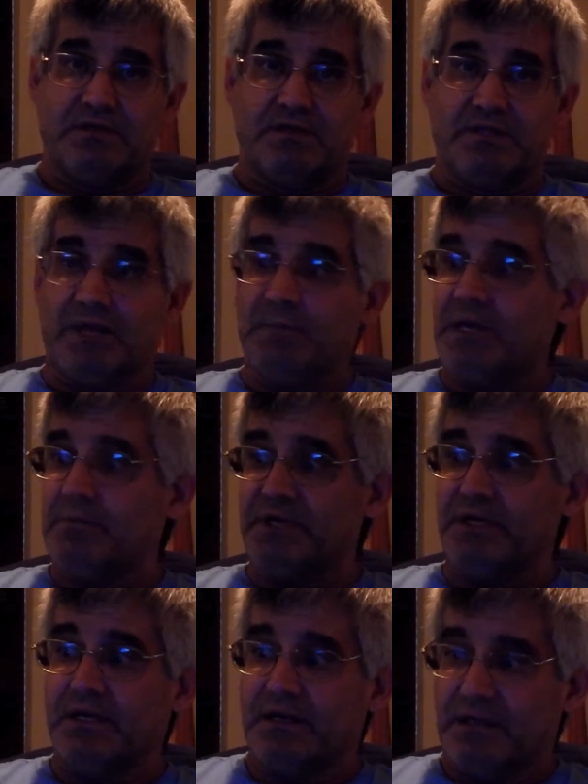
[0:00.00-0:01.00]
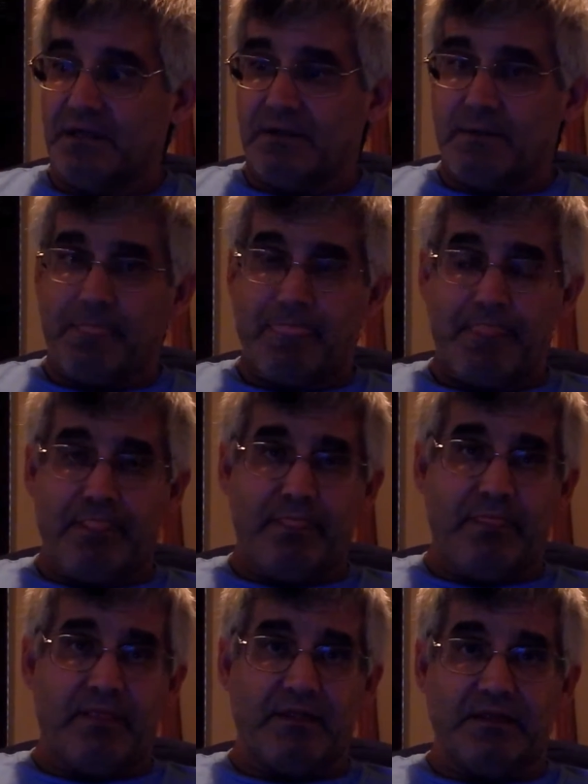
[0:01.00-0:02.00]
They may be
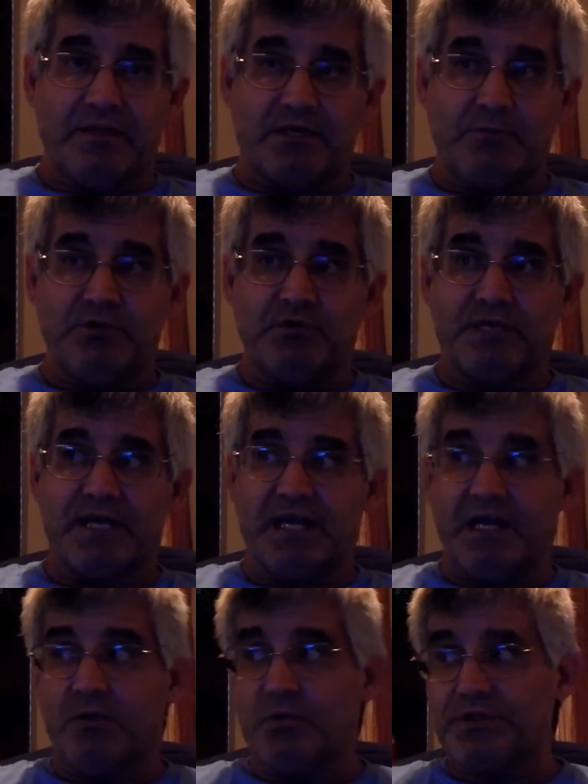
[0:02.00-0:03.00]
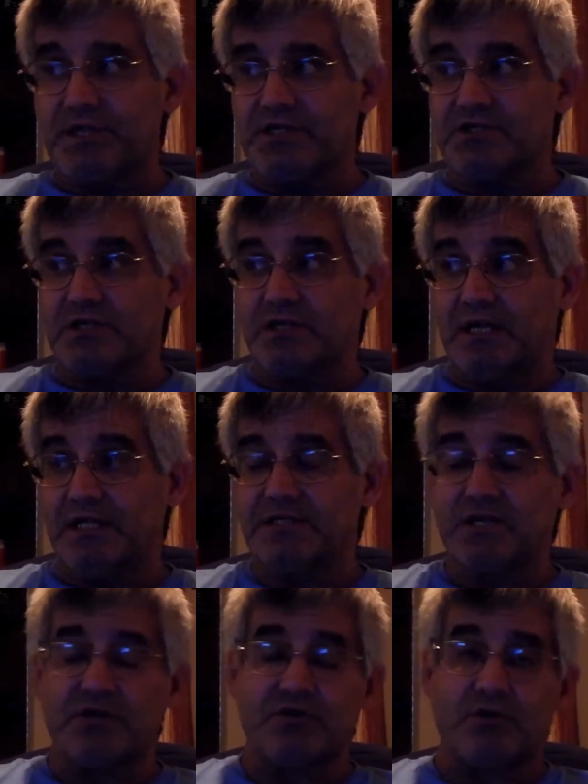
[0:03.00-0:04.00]
communicating with
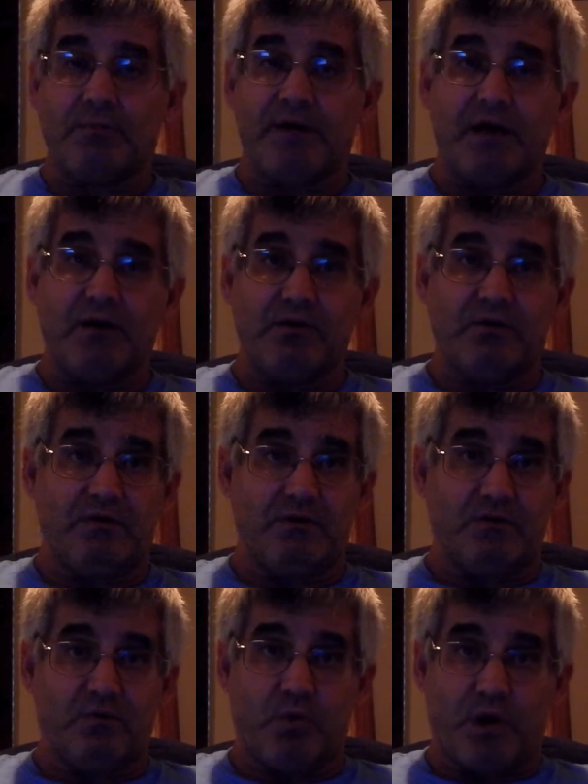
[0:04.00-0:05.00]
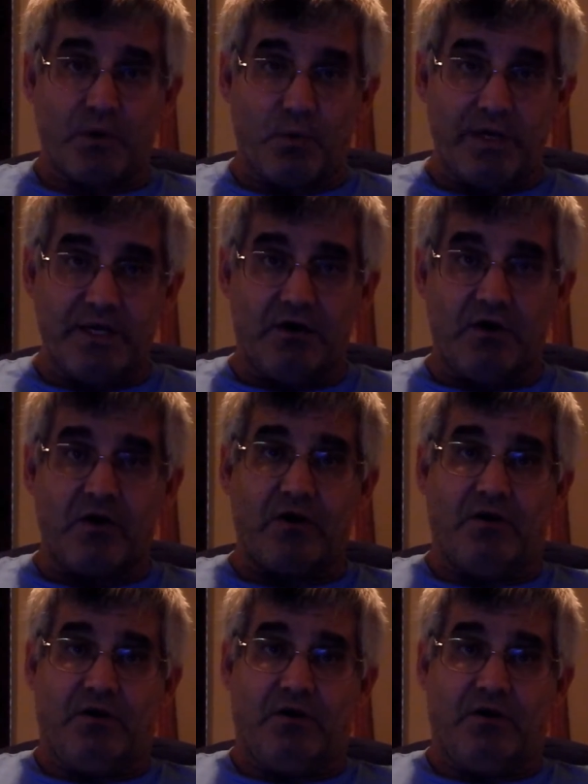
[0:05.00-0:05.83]
each other about where we are.